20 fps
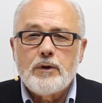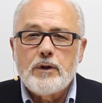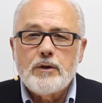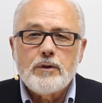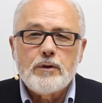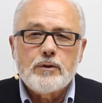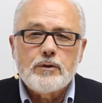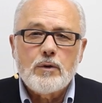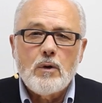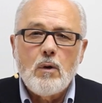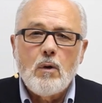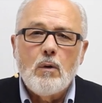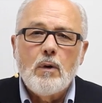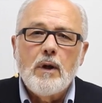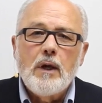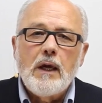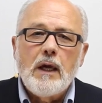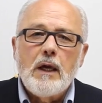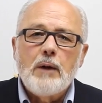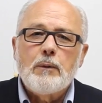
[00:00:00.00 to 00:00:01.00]
10 years old,
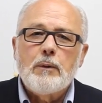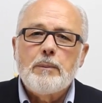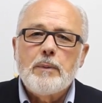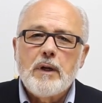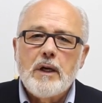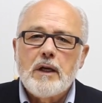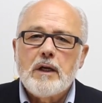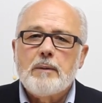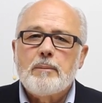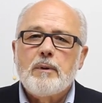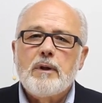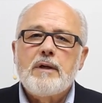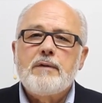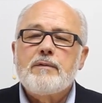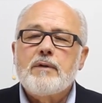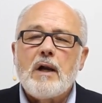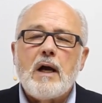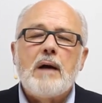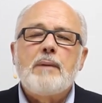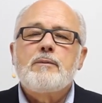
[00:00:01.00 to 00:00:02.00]
and we're beginning to believe
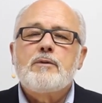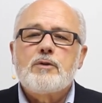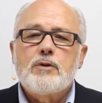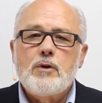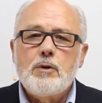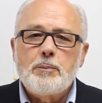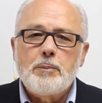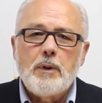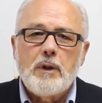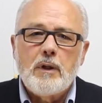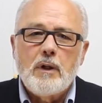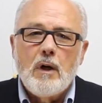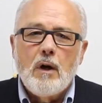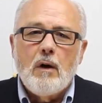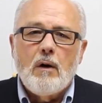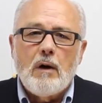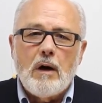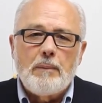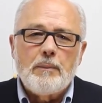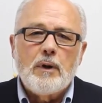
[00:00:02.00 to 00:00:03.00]
that I'm stupid
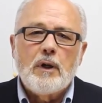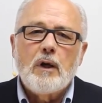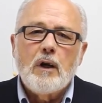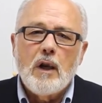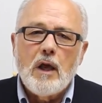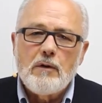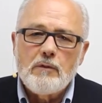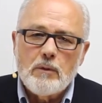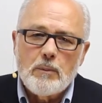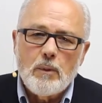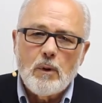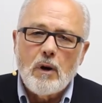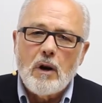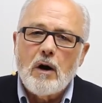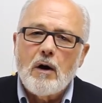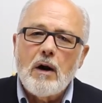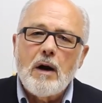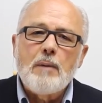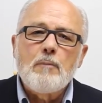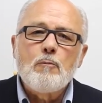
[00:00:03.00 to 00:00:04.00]
or I'm unlovable
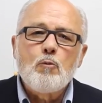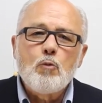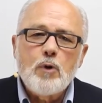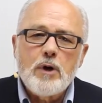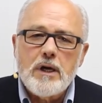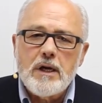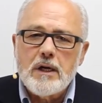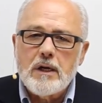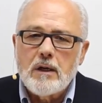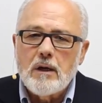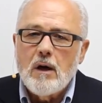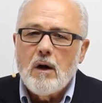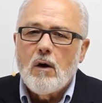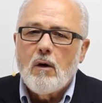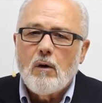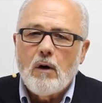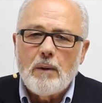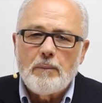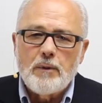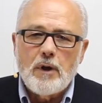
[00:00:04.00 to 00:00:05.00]
or I'm weak
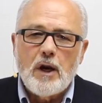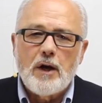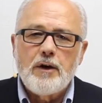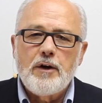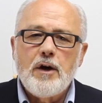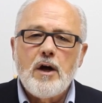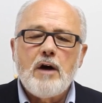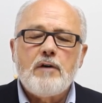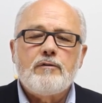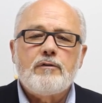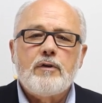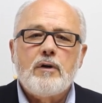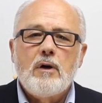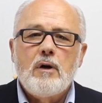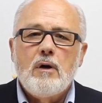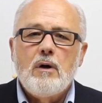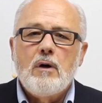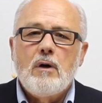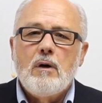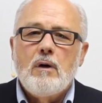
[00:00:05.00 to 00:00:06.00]
or I'm not enough.
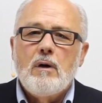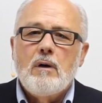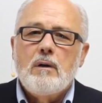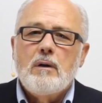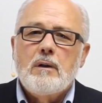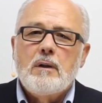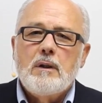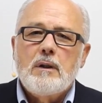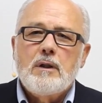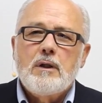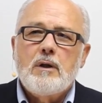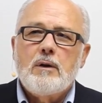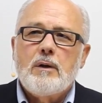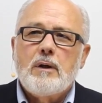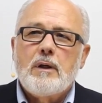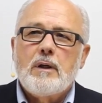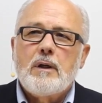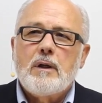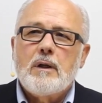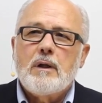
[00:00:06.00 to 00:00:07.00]
You know,
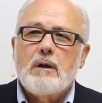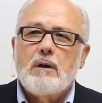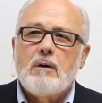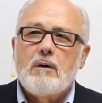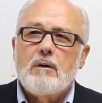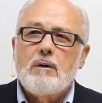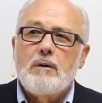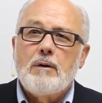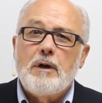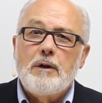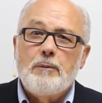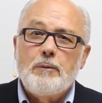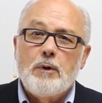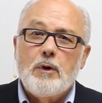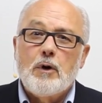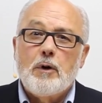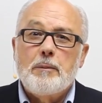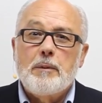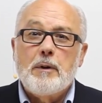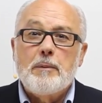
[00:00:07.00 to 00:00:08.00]
and we're
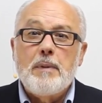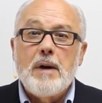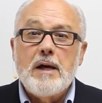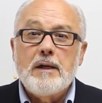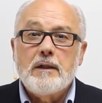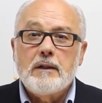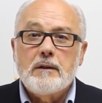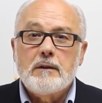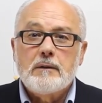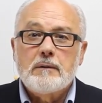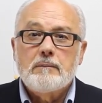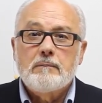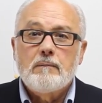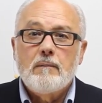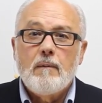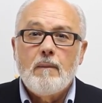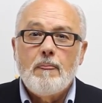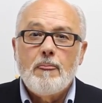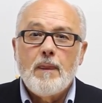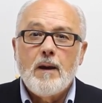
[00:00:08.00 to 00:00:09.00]
going to be abandoned.
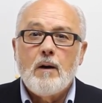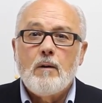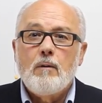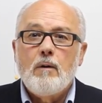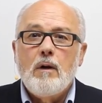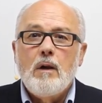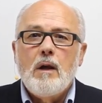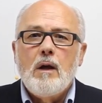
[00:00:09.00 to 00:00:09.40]
Now,